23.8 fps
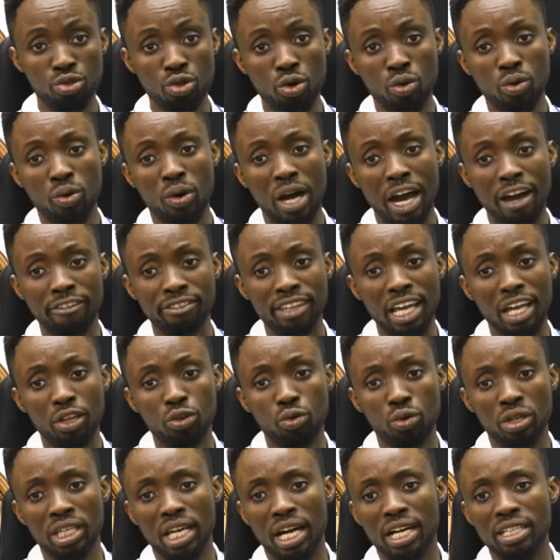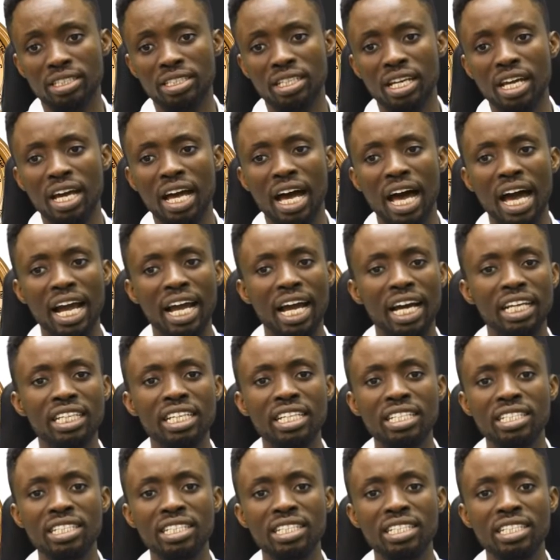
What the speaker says: So after doing that, I can